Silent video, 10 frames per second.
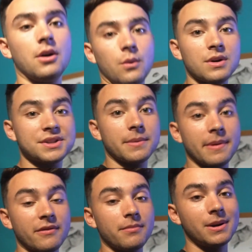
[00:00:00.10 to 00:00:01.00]
What is up,
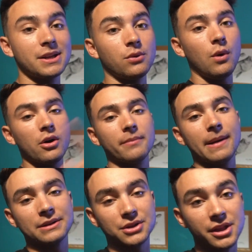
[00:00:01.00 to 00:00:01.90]
everybody? Welcome
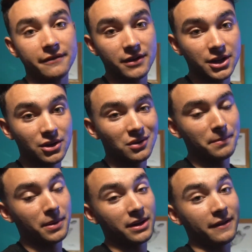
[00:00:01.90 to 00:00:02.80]
back to another video.
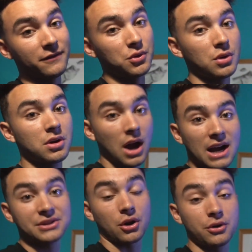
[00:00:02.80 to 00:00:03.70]
But if you
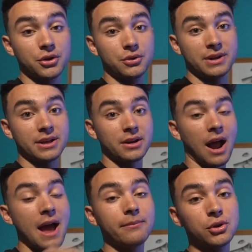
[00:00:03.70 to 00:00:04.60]
guys are new here,
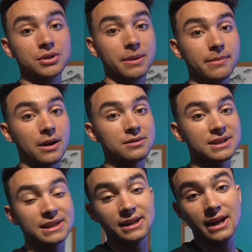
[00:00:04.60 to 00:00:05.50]
I am Luke
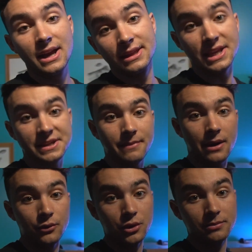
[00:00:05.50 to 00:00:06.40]
Dombrowski. This is my
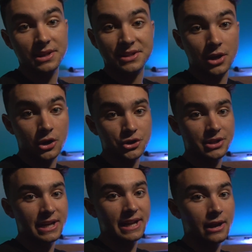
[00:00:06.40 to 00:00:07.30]
room. This is a
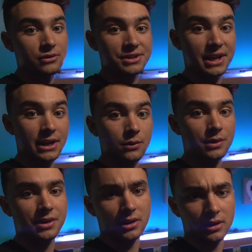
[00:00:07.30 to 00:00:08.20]
180-gallon tank
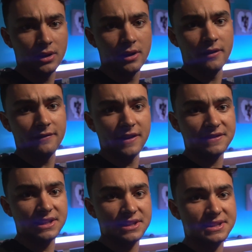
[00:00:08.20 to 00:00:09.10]
with a
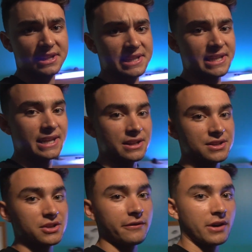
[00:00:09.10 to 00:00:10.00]
15 to 16-inch
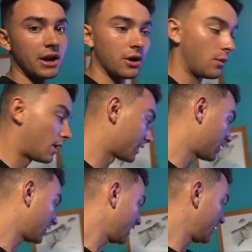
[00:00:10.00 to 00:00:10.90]
silver
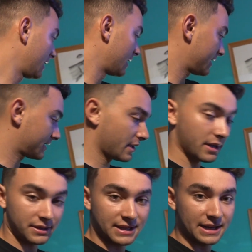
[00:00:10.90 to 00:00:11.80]
Arowana. This is
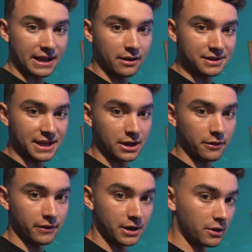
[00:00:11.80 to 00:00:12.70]
a 10-gallon tank
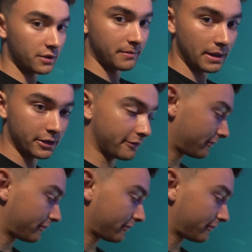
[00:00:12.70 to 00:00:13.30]
over here with my little